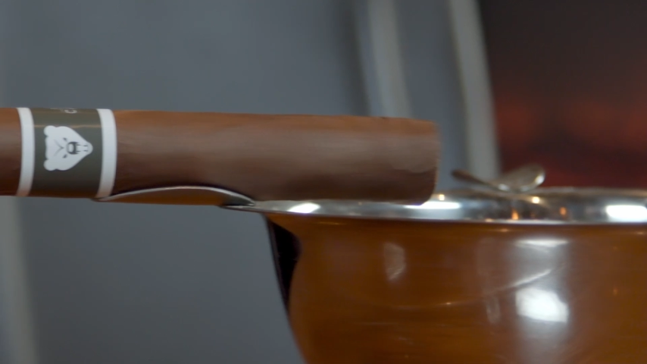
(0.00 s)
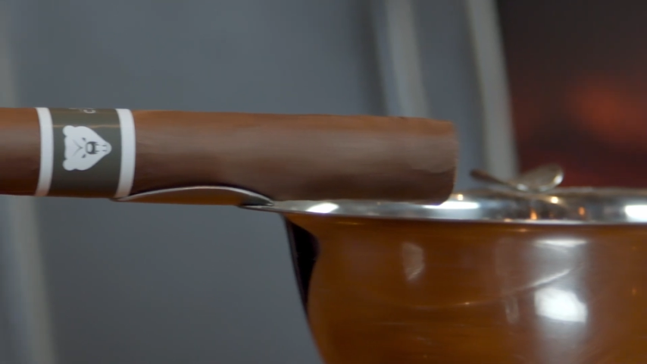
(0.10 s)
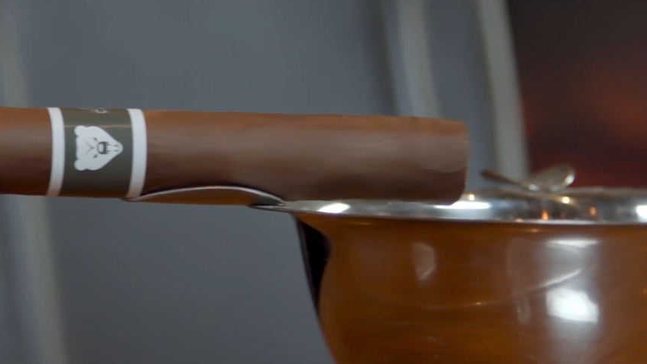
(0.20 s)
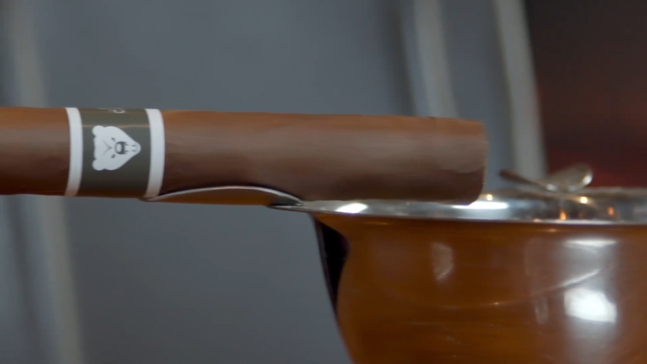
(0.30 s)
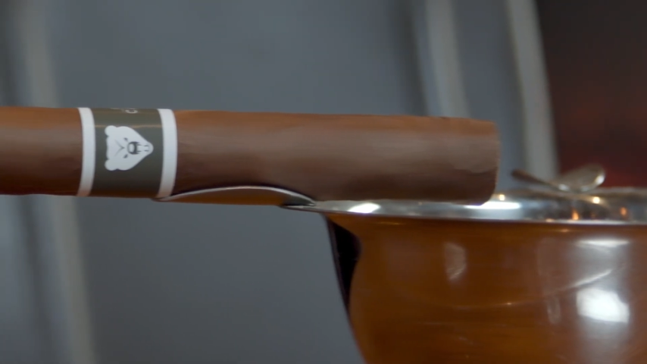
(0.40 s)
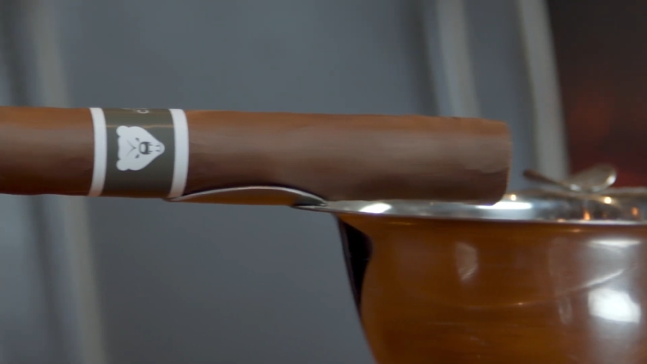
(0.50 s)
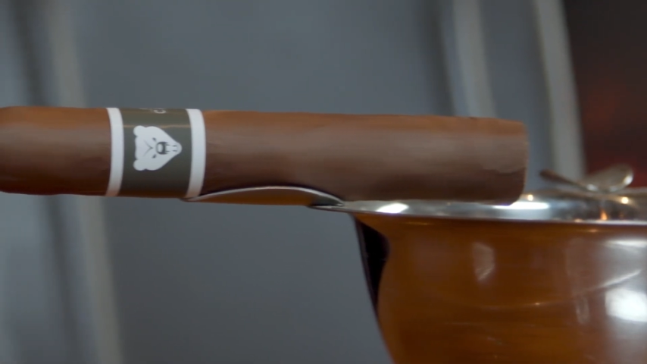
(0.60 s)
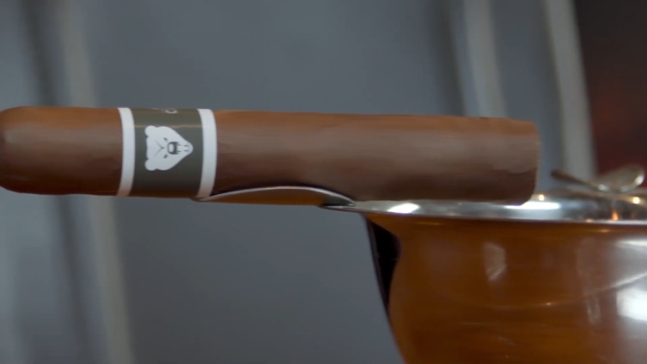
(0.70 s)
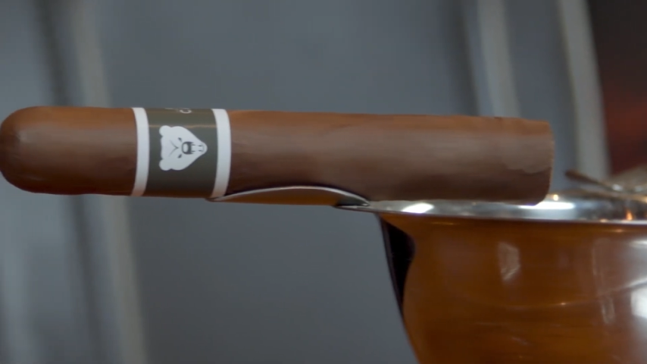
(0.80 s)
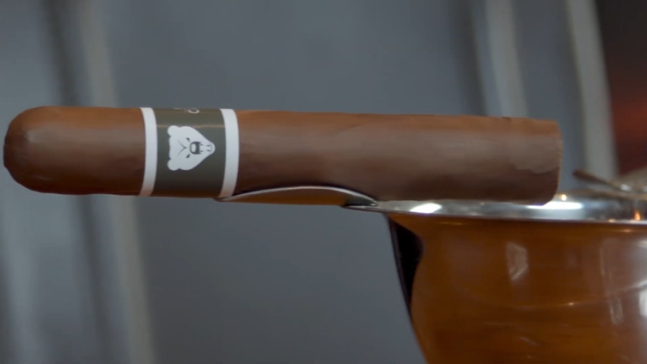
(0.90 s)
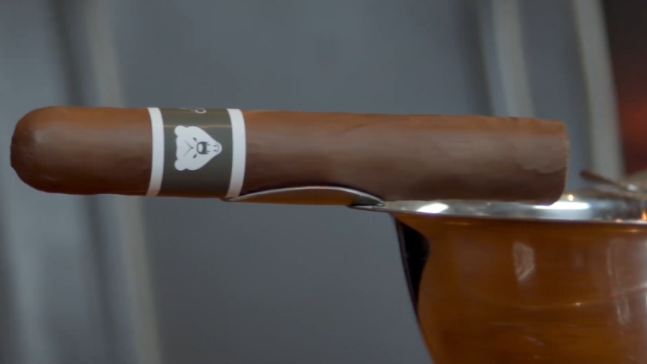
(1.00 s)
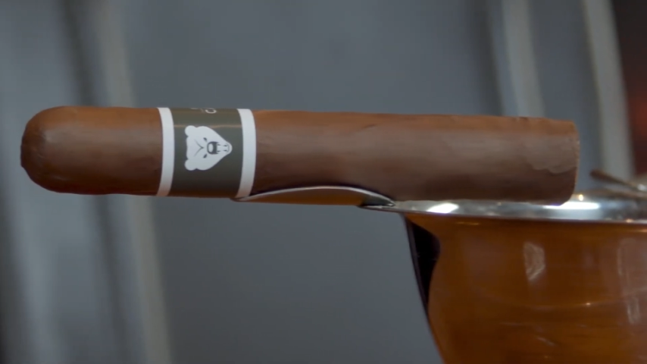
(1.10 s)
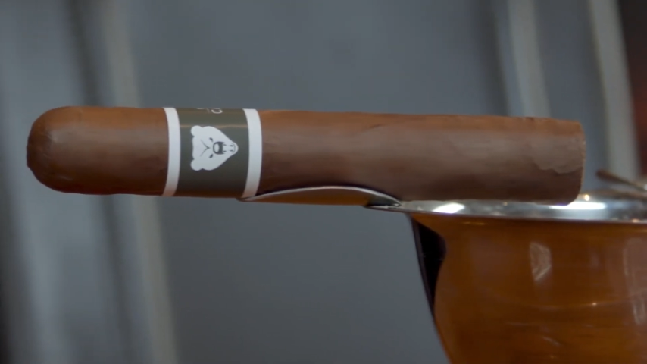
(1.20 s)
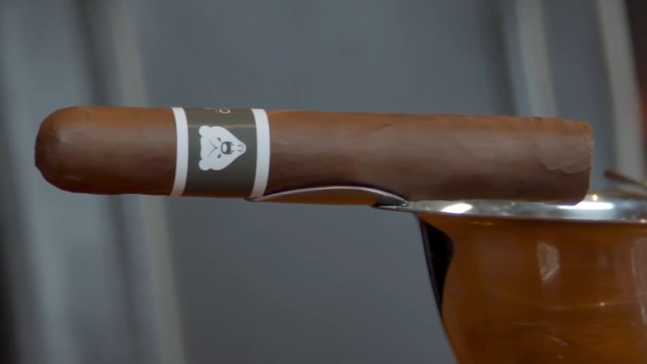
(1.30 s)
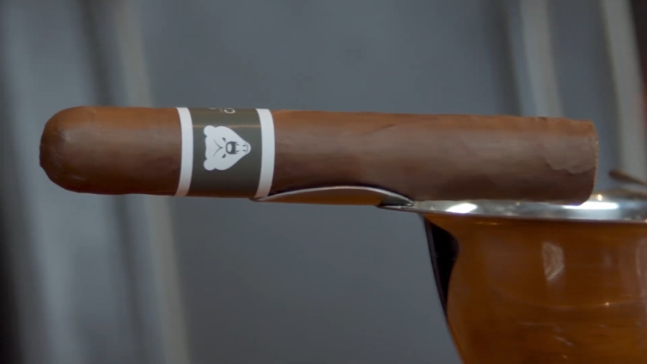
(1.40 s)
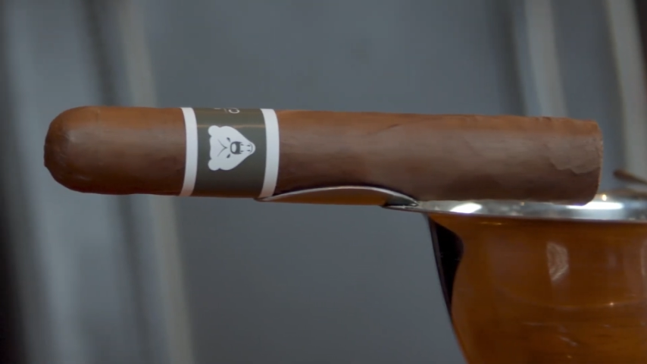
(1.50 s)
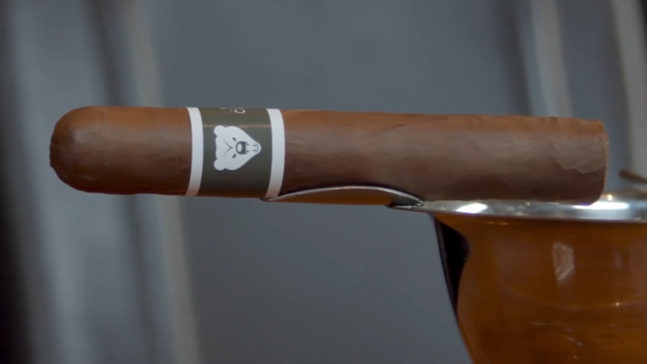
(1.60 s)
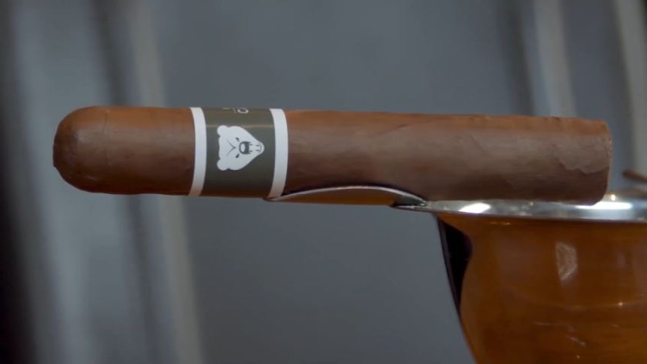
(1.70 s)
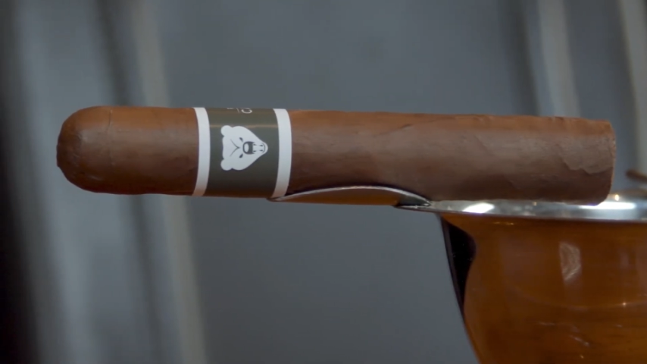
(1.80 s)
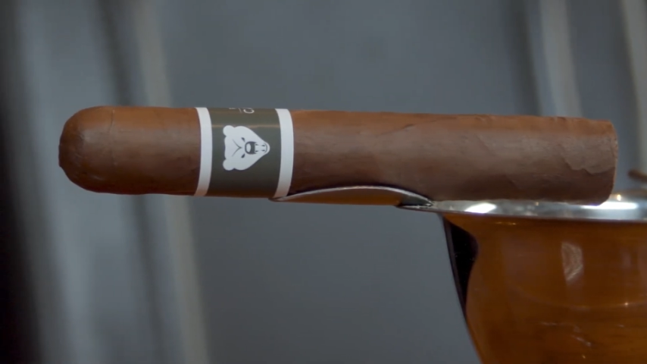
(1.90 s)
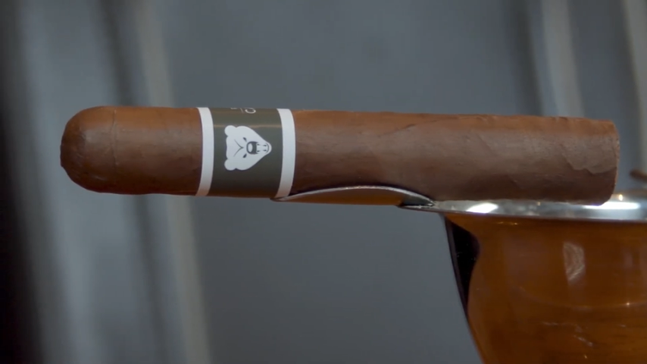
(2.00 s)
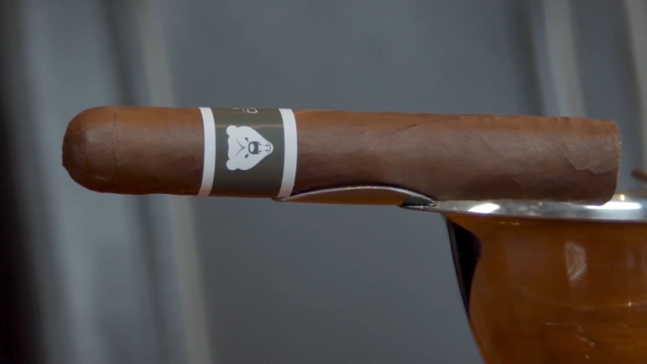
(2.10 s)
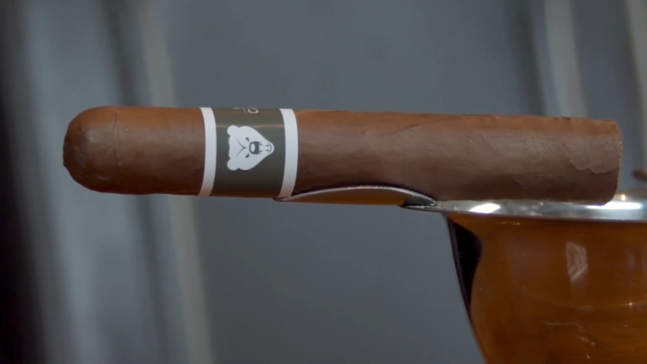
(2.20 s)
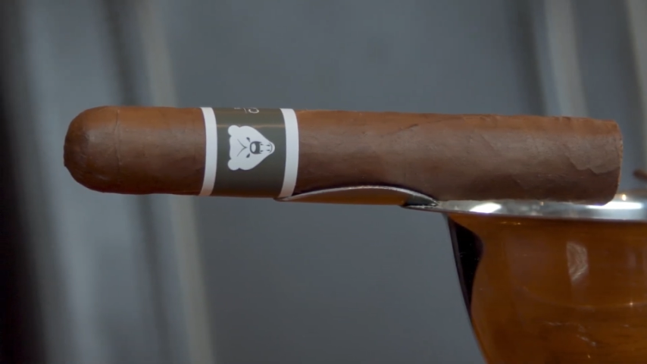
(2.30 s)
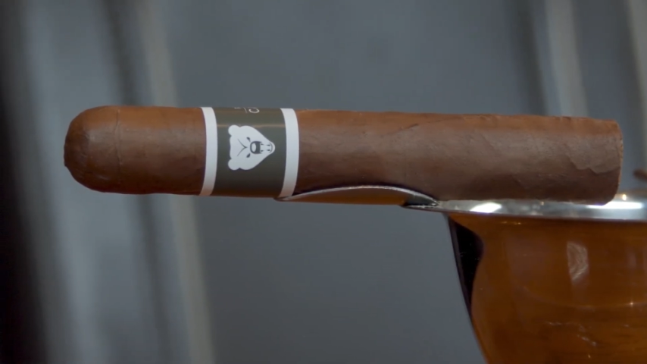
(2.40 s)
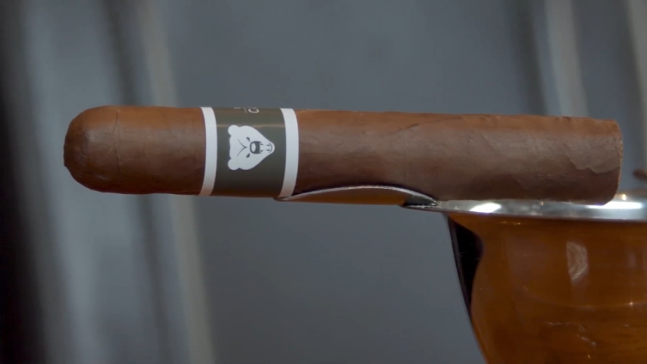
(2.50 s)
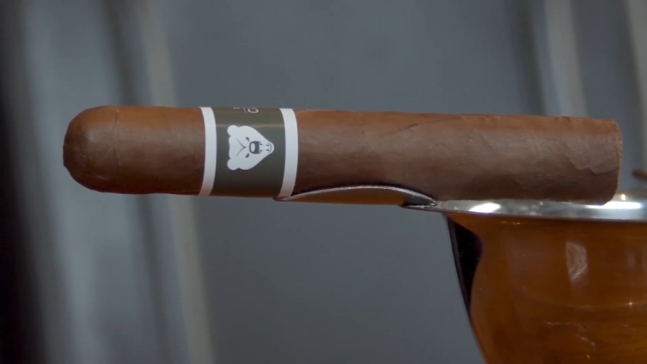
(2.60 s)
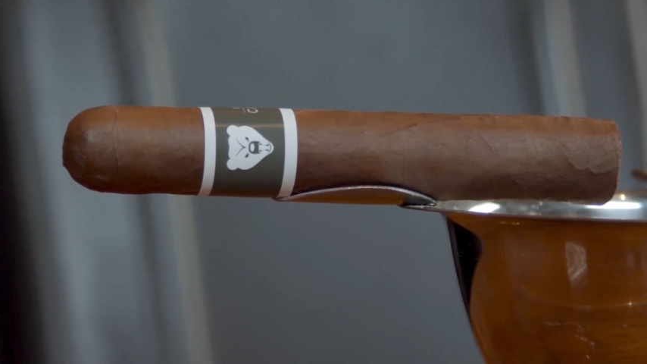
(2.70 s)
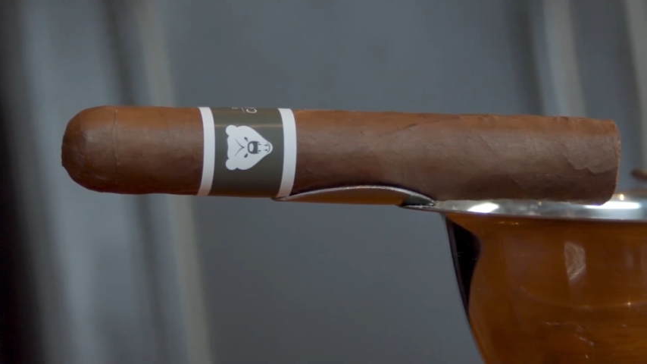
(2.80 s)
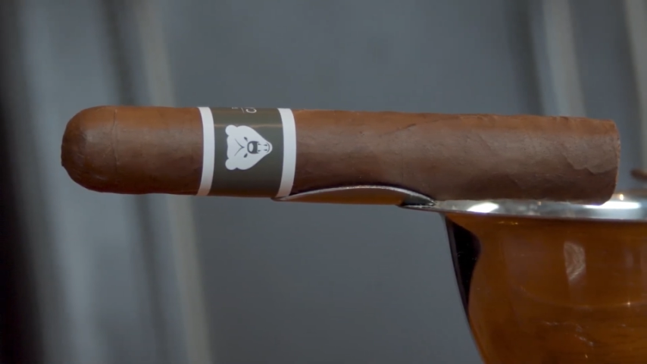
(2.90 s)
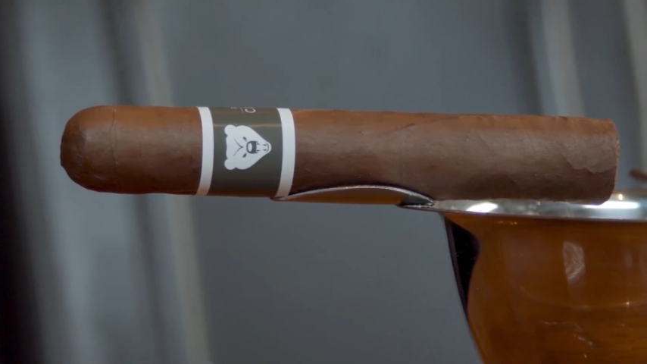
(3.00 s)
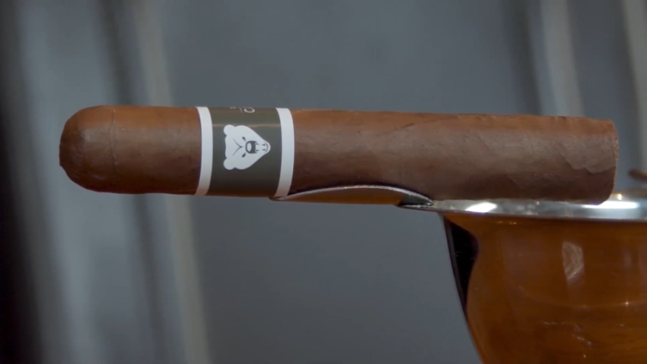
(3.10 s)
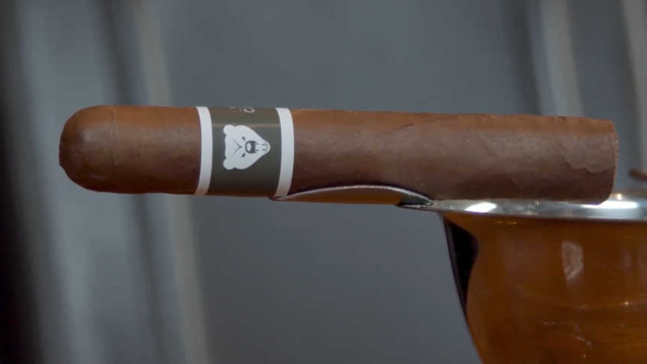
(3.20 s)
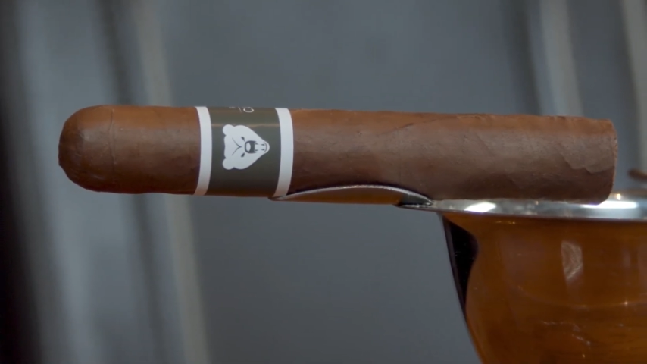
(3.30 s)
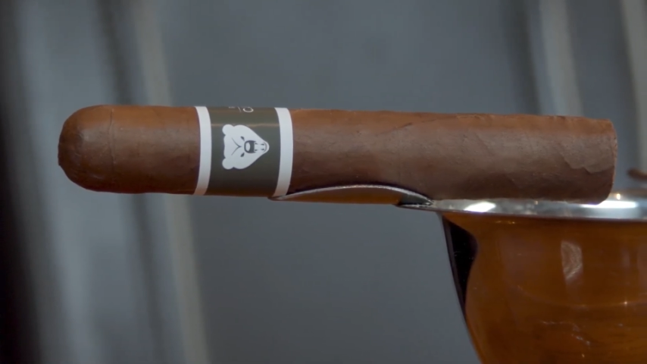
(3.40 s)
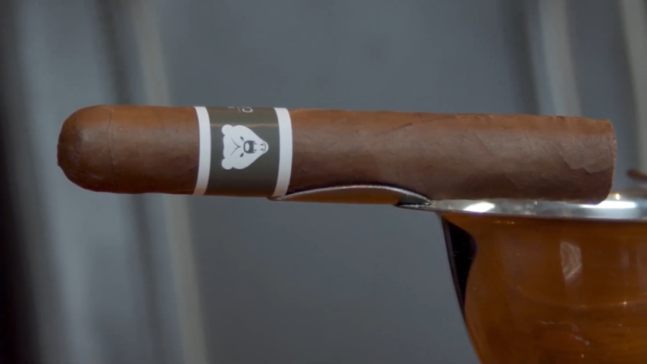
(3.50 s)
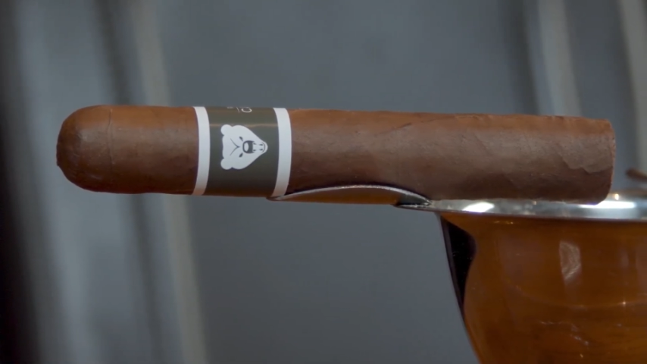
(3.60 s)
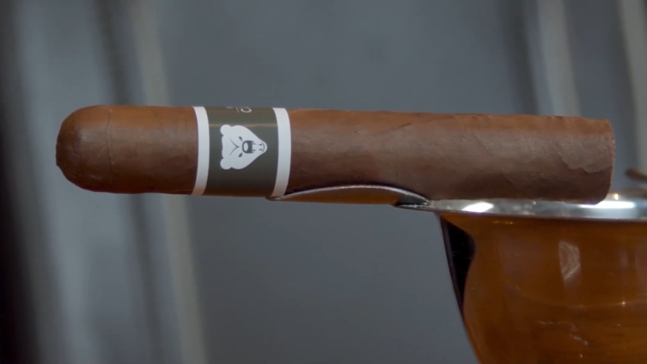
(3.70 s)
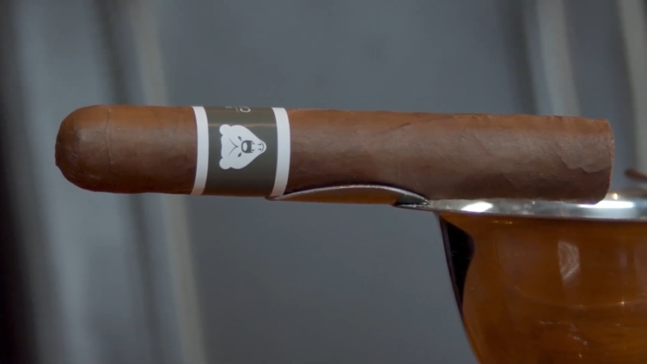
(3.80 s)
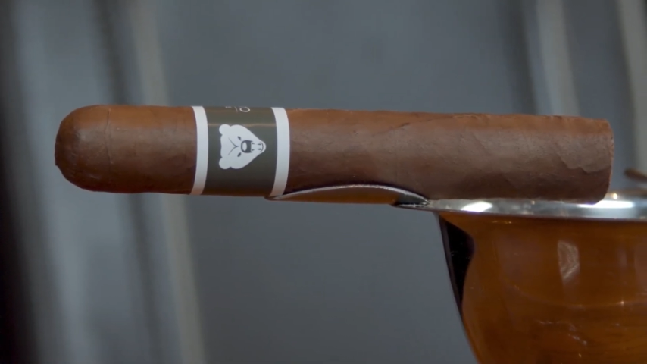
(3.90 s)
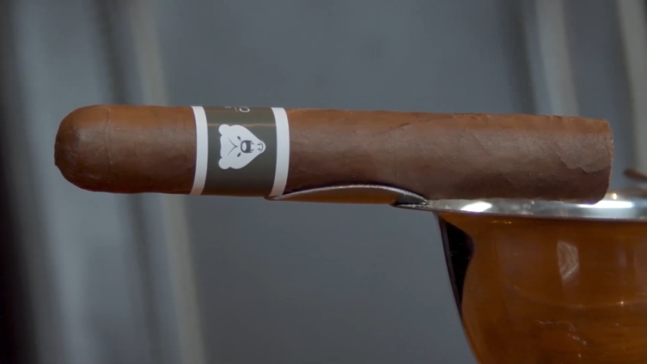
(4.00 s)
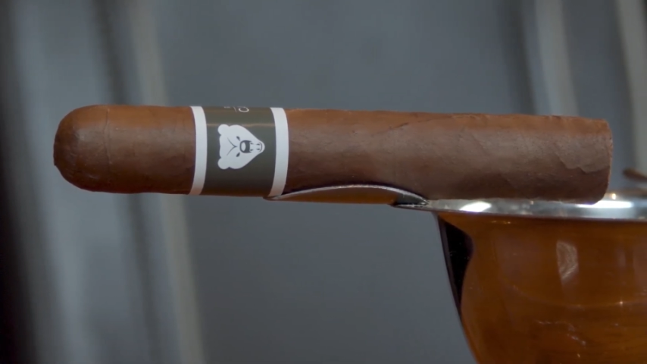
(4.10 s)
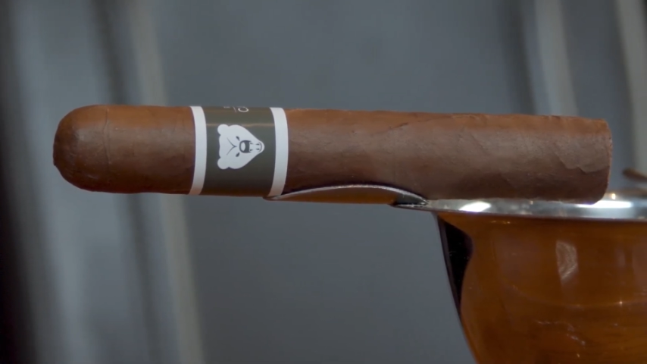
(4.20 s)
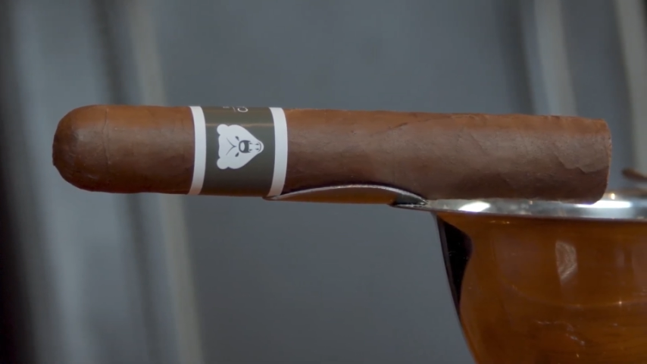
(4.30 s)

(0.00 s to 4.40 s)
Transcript: No face is visible, so there are no lips to read.